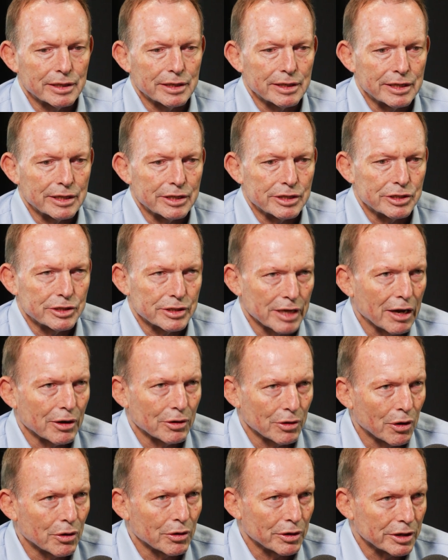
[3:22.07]
is no
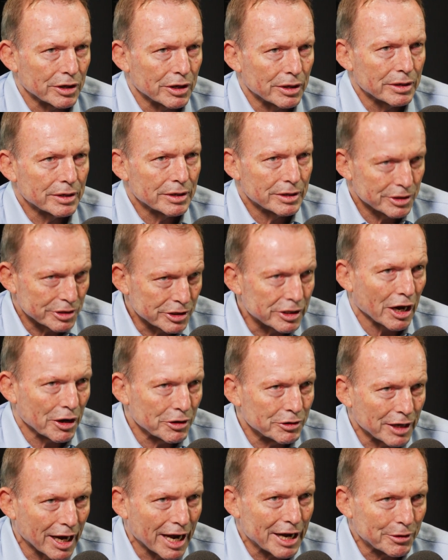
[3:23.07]
longer so
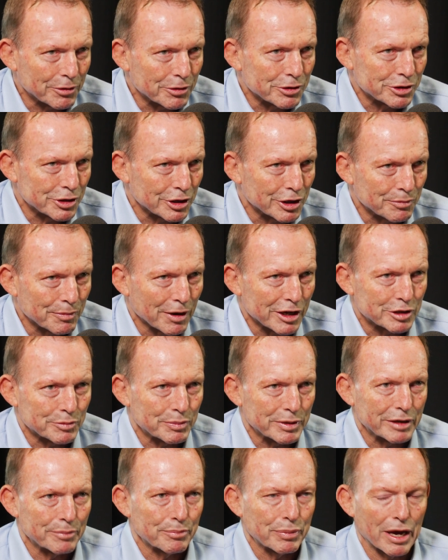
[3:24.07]
dangerous that it must
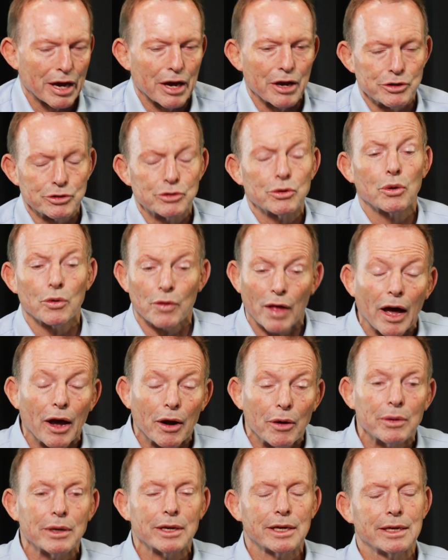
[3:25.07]
be opposed,
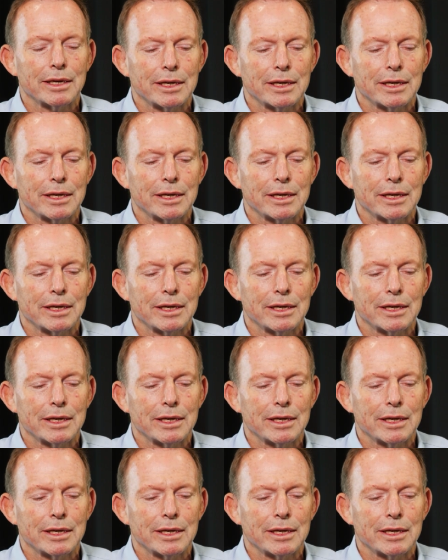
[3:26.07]
although